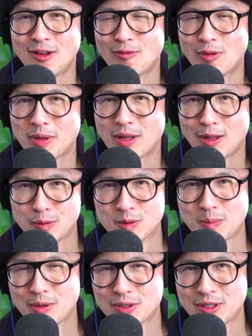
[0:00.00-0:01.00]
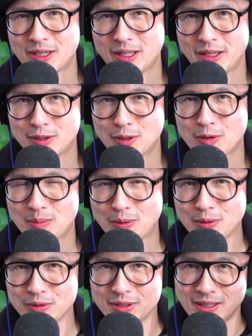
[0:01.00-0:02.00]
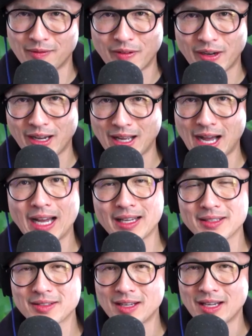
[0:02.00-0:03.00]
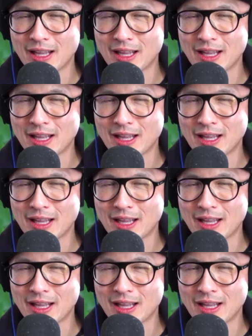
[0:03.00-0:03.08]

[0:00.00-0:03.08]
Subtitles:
from the lowest person in the totem pole to the very highest,